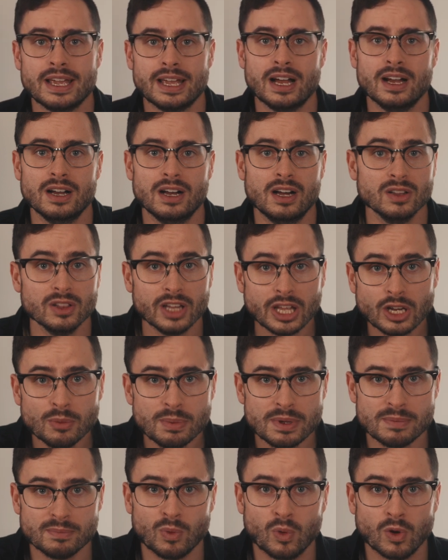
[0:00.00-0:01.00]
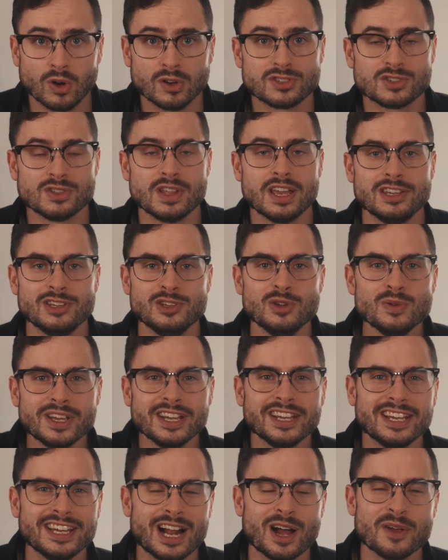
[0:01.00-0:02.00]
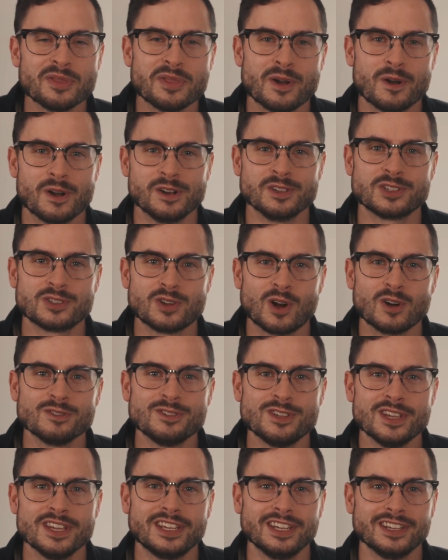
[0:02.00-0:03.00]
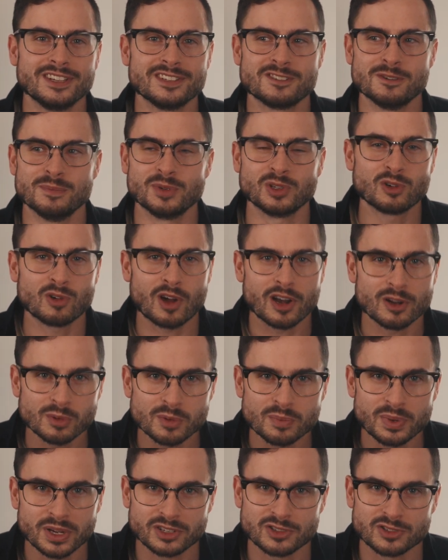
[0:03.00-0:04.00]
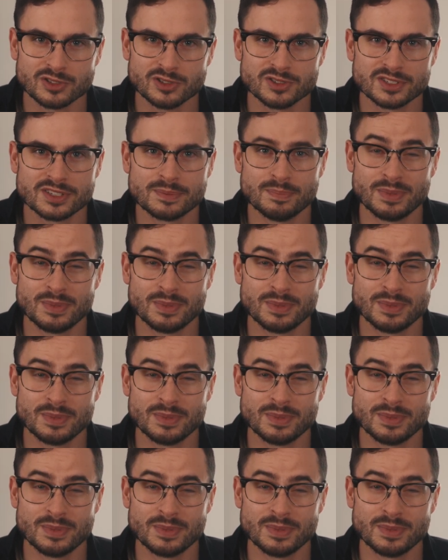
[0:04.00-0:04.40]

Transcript: a little bit more so that you can get out there and start taking some incredible pictures,